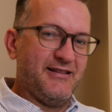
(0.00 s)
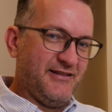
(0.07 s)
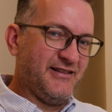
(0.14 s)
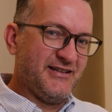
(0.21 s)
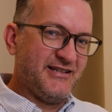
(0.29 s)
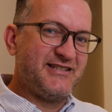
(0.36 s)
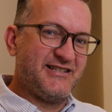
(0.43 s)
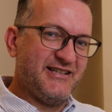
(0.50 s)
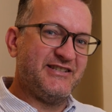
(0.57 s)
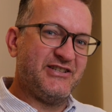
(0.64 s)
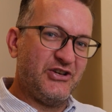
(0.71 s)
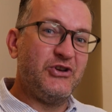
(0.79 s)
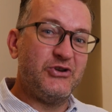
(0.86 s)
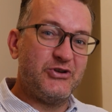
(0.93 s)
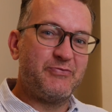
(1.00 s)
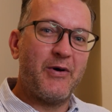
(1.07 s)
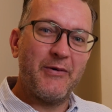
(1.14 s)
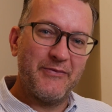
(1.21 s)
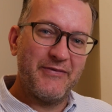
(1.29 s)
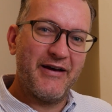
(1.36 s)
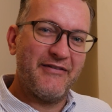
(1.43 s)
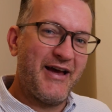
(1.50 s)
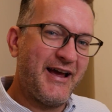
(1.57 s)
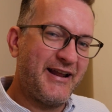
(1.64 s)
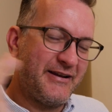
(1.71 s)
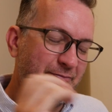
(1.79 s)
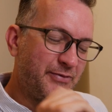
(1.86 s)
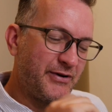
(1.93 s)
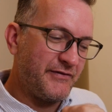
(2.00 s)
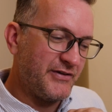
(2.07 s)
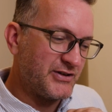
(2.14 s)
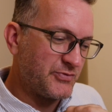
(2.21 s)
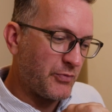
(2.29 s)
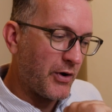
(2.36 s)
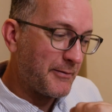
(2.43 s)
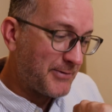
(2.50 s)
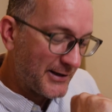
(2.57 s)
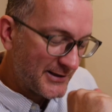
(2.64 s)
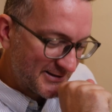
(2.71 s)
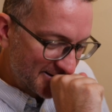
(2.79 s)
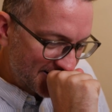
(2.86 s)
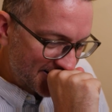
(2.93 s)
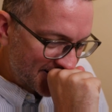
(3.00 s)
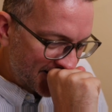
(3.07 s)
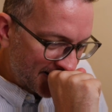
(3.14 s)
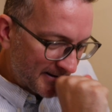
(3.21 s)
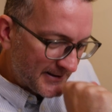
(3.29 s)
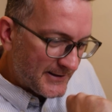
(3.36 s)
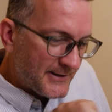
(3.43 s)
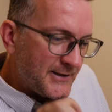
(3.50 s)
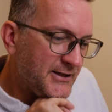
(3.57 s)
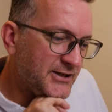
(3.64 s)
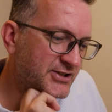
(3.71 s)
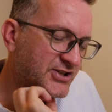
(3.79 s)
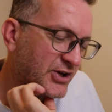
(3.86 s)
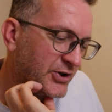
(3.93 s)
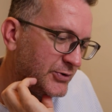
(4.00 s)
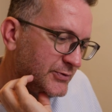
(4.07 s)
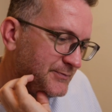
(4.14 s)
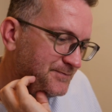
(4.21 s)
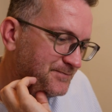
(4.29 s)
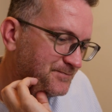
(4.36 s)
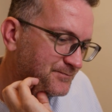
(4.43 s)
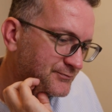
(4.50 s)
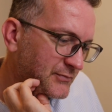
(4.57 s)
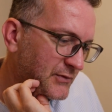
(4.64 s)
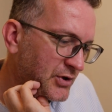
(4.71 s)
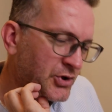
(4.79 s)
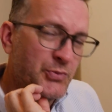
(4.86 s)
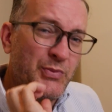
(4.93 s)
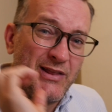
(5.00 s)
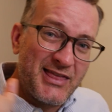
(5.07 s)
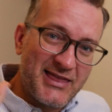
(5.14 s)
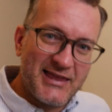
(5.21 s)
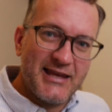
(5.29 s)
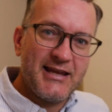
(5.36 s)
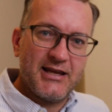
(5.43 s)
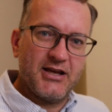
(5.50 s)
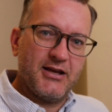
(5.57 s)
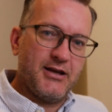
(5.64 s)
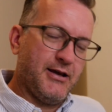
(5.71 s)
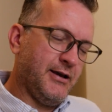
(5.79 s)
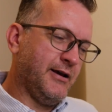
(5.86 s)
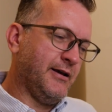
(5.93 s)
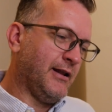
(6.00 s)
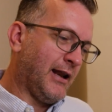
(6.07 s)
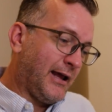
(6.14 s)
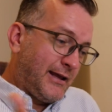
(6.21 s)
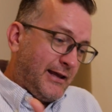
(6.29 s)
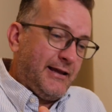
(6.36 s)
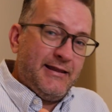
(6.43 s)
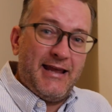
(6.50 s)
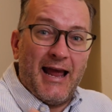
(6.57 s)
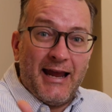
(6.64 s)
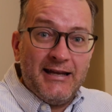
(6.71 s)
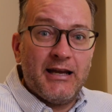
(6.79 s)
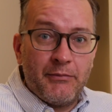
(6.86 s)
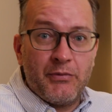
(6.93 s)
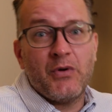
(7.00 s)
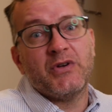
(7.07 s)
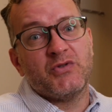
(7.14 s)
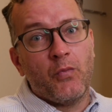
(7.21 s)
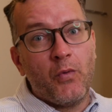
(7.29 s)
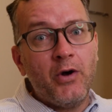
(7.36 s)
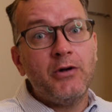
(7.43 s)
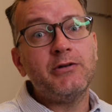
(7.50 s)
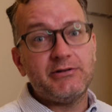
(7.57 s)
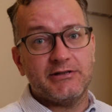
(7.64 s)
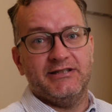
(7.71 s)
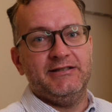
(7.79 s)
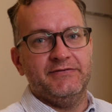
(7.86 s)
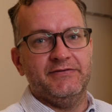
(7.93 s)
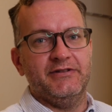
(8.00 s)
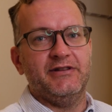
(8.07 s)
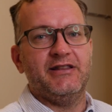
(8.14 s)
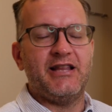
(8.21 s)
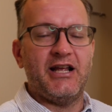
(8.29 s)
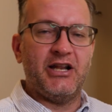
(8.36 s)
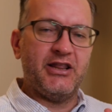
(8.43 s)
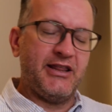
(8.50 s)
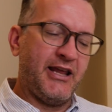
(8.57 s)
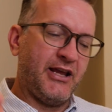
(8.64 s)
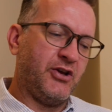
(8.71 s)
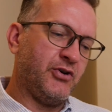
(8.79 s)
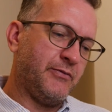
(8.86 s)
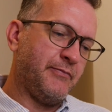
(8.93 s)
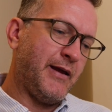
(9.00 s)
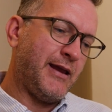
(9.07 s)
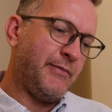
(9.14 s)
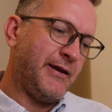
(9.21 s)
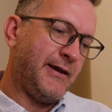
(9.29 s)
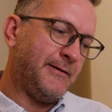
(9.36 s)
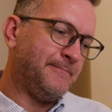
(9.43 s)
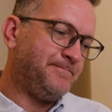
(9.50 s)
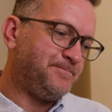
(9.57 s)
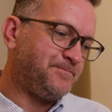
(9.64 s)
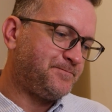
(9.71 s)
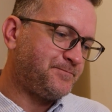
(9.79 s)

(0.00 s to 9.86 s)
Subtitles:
this is a huge problem I've had in previous workplaces. So you would think, like in the AWS world even, that they could maybe